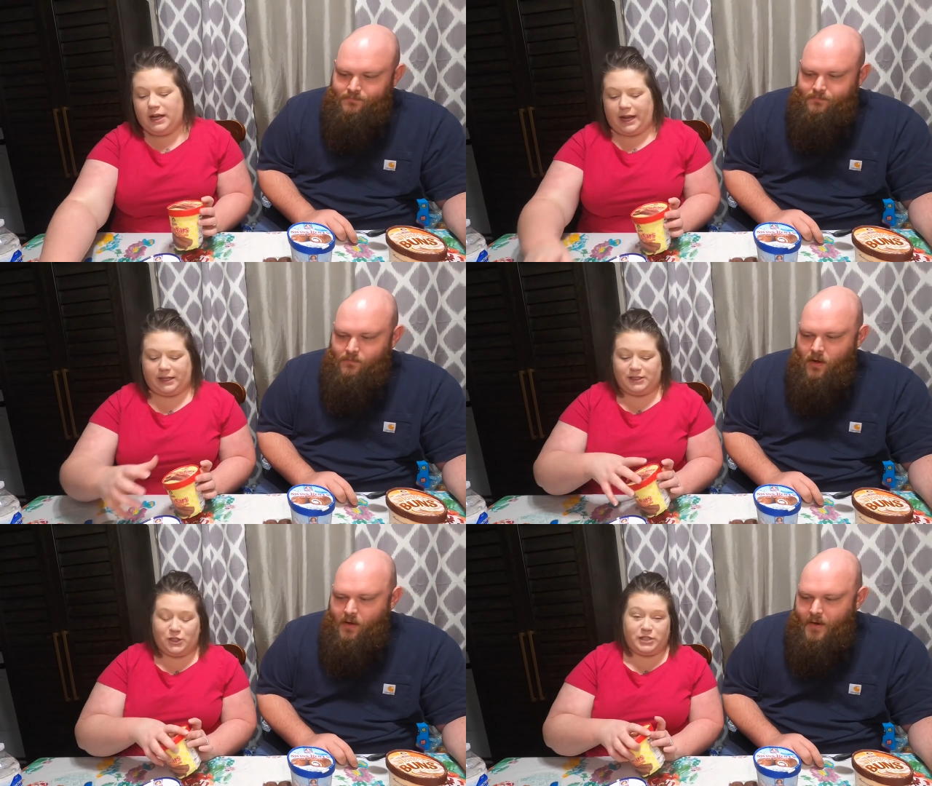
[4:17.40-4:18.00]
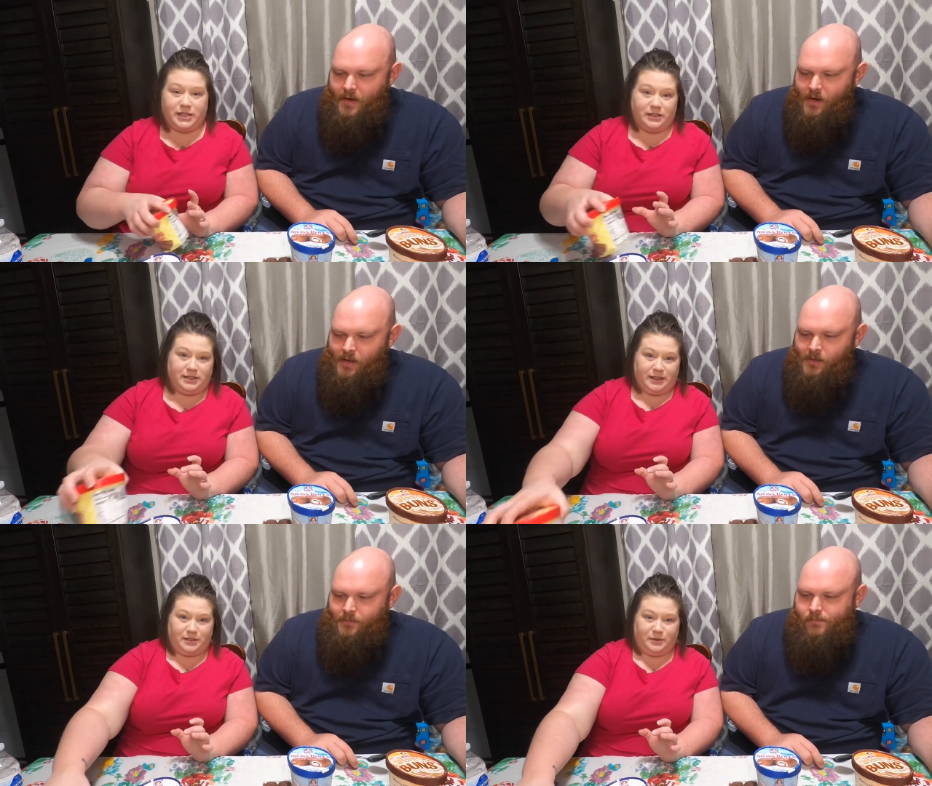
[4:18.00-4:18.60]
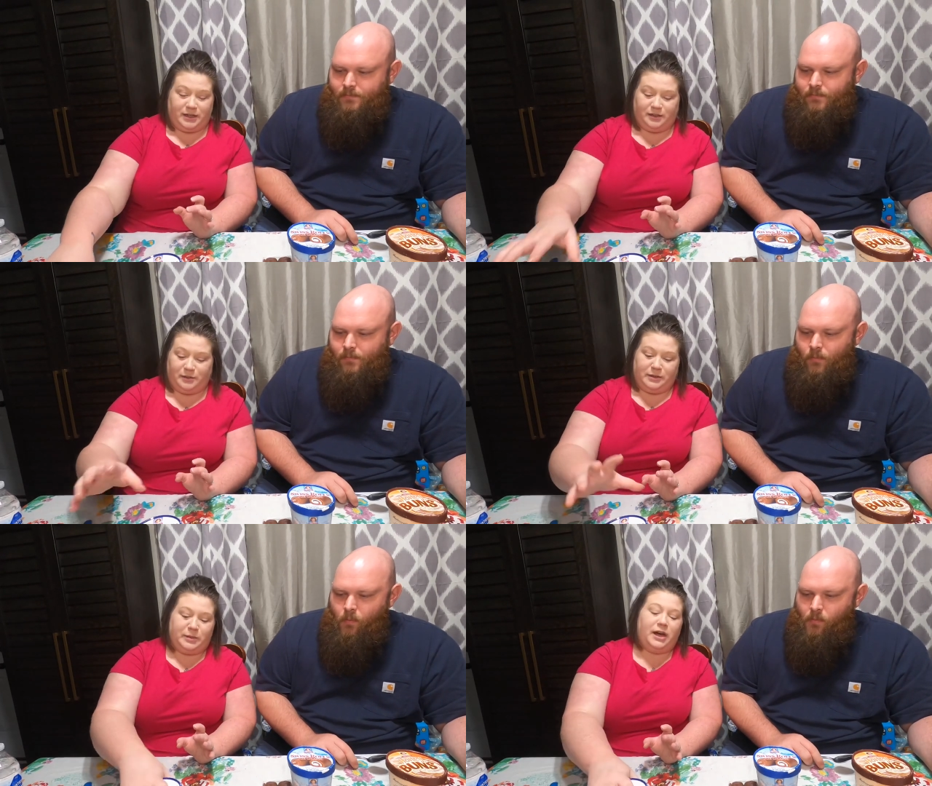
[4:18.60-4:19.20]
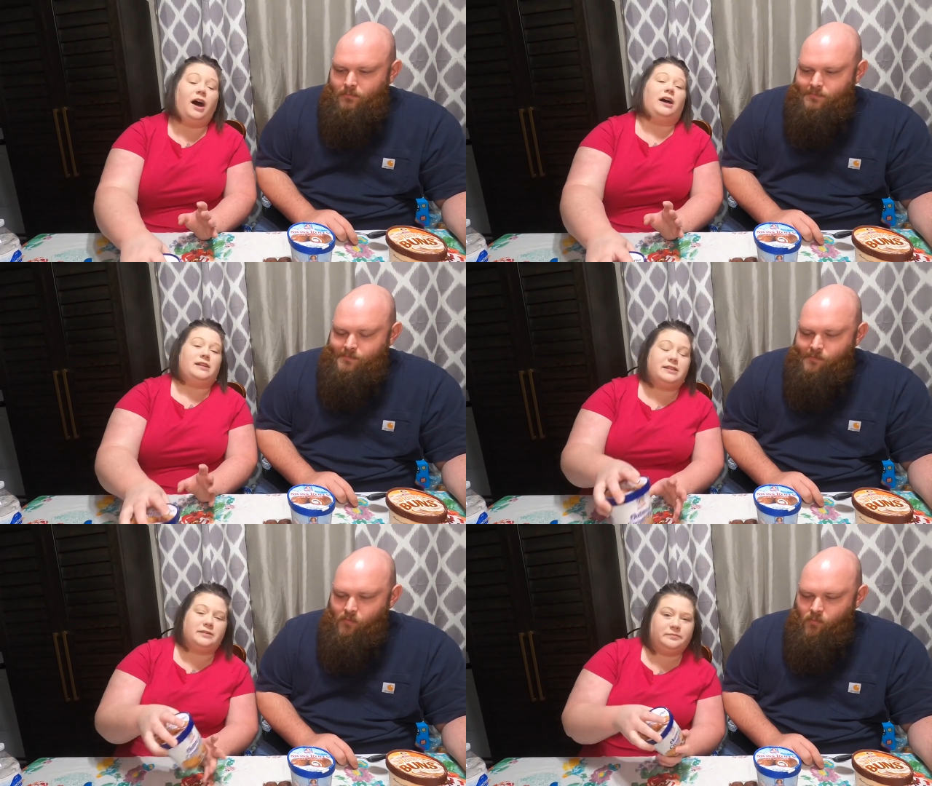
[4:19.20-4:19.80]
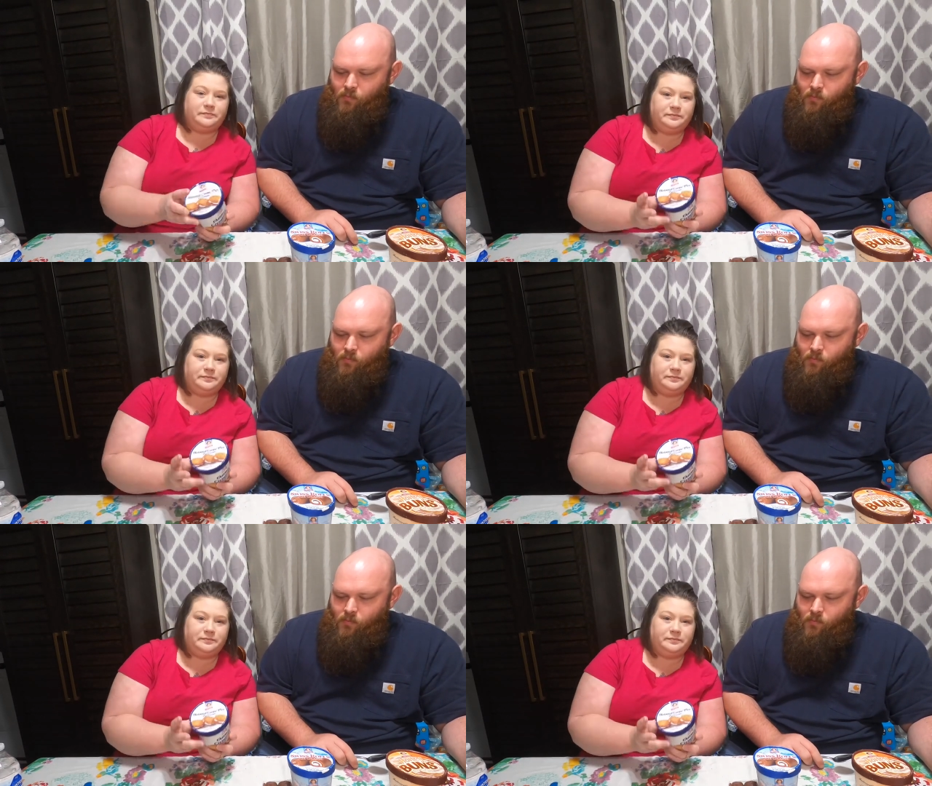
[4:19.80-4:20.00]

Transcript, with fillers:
Speaker 1: And let's just get this next one out of the way because